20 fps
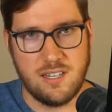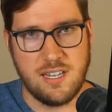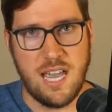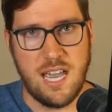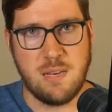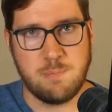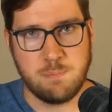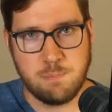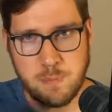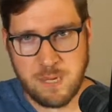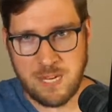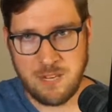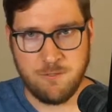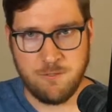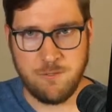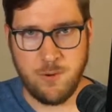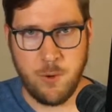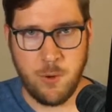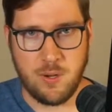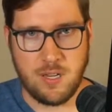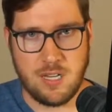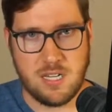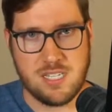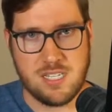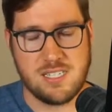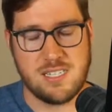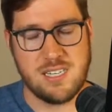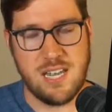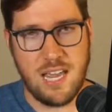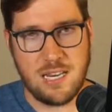and be
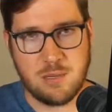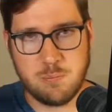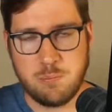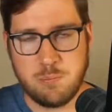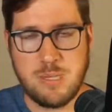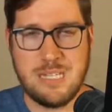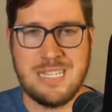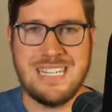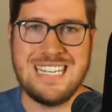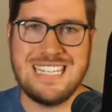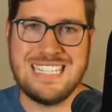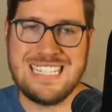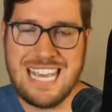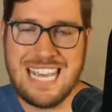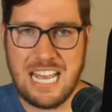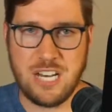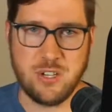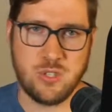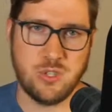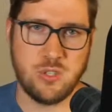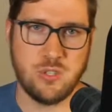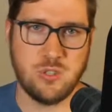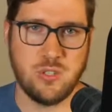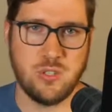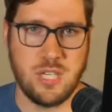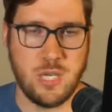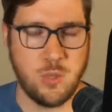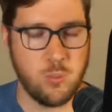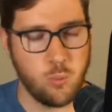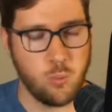focused and be intentional
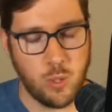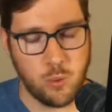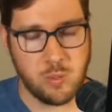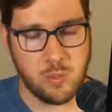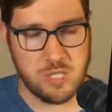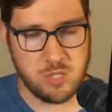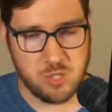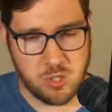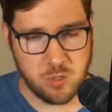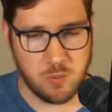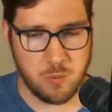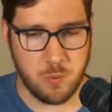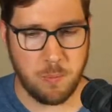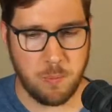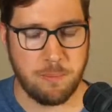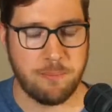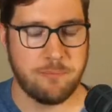in what we do.